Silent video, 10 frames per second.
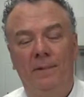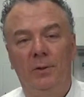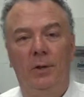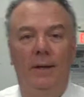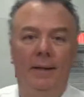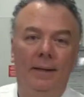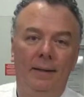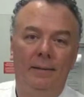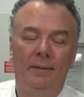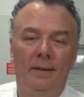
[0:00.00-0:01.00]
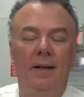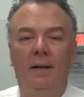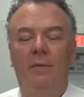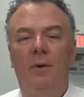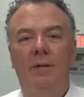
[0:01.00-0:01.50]
Chile,
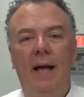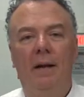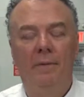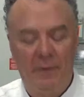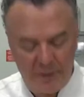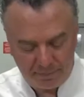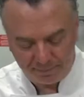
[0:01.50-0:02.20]
and of course, California.